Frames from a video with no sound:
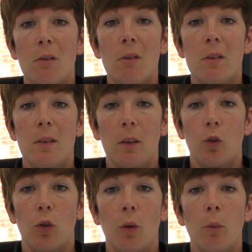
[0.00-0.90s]
not
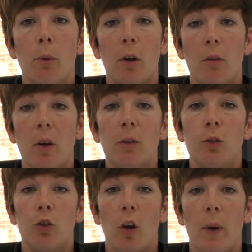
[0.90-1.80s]
essential but correct for
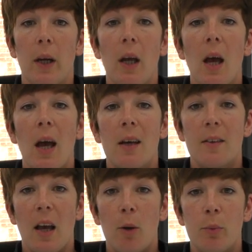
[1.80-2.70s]
showing as it
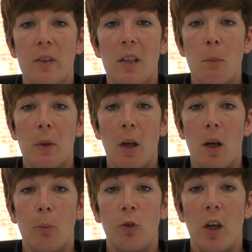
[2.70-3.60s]
helps to keep the
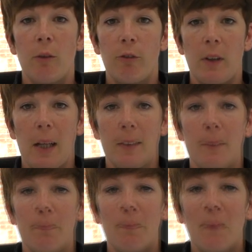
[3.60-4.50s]
curb chain flat.
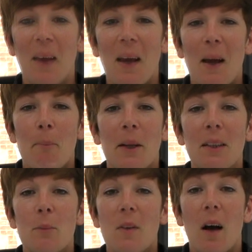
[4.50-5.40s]

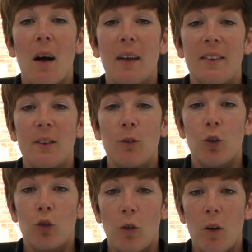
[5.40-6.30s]
Pelhams are ideal for
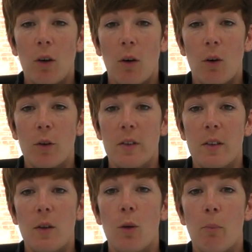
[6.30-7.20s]
stronger
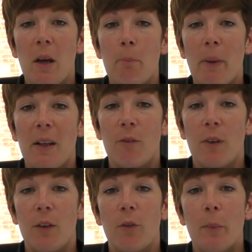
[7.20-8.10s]
horses who may
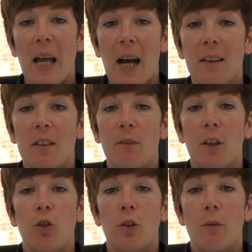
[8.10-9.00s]
benefit from the
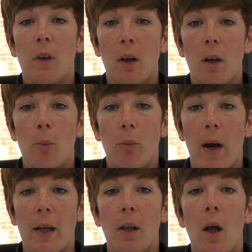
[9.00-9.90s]
activation of the curb
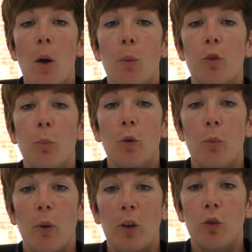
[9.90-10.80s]
rein, which puts
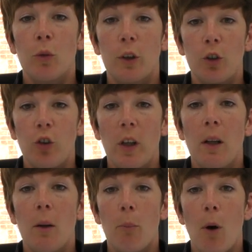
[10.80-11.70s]
pressure on the chin
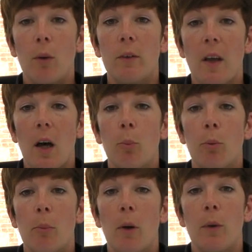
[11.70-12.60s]
and poll to help
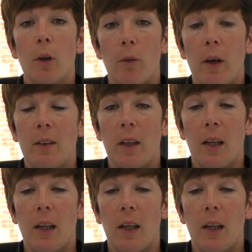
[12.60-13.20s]
promote the correct head